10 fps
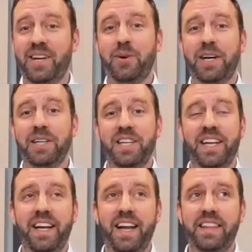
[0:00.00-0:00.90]
a great
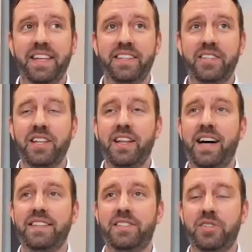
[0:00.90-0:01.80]
question. And I think there's a
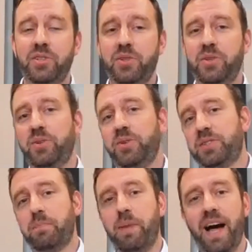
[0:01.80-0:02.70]
lot to
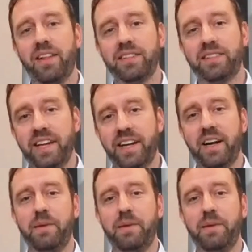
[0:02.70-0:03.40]
balance there.